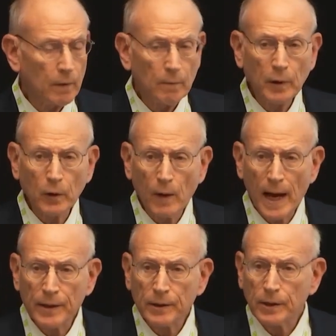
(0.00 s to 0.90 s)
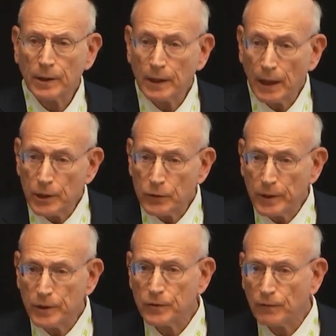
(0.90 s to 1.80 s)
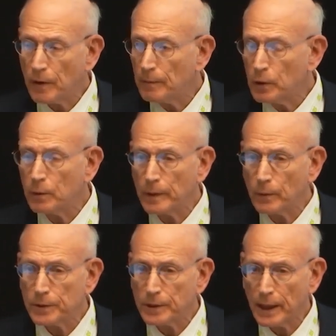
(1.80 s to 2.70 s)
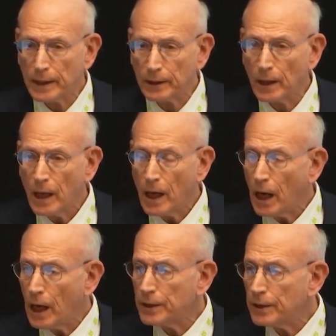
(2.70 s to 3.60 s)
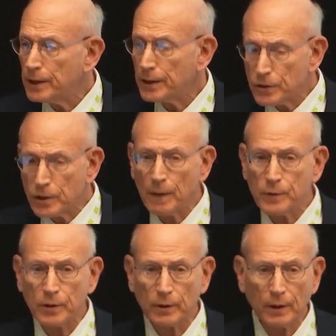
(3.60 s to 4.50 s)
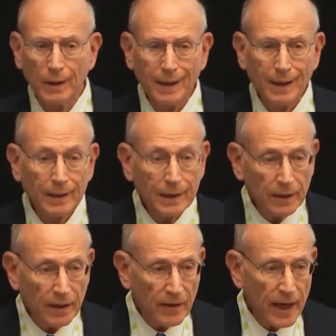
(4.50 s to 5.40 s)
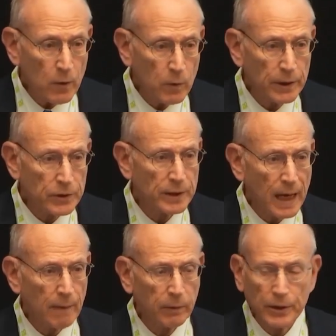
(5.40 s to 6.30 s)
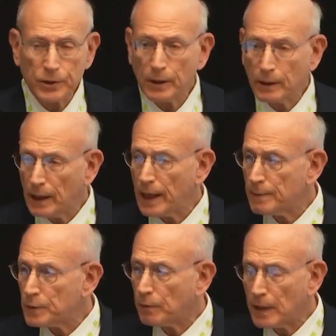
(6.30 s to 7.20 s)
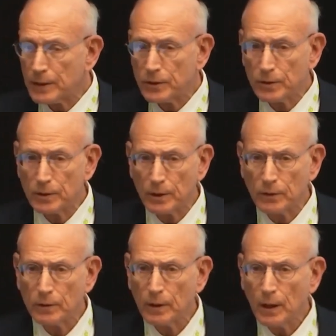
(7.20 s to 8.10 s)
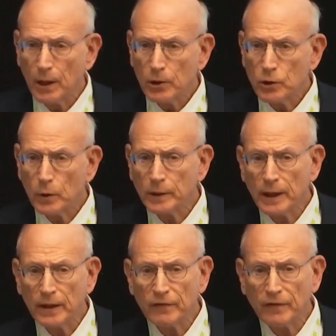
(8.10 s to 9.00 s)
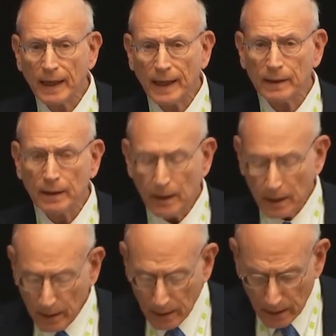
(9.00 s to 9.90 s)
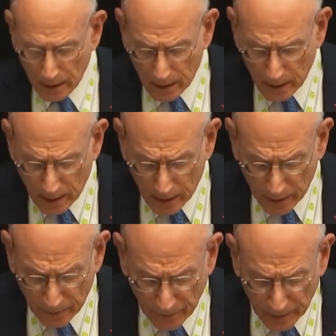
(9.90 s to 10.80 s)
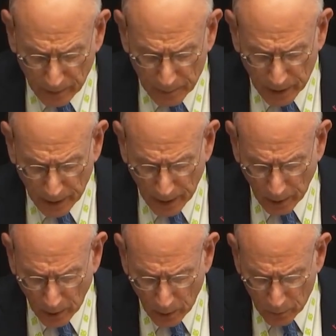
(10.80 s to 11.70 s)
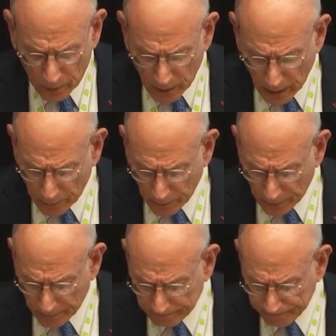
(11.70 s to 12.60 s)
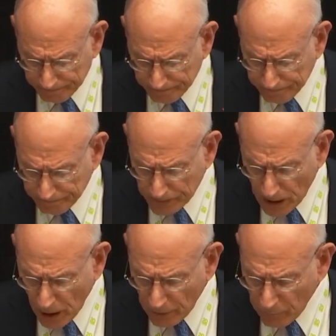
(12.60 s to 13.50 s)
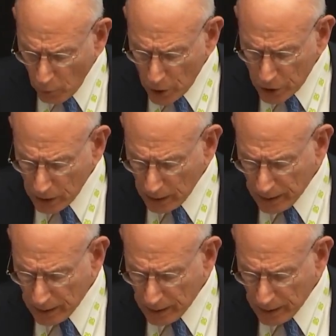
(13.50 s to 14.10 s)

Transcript: but rather to the countries from whom it was taken, under the assumption that they would establish claims processes to identify the victims in their own countries. Unfortunately,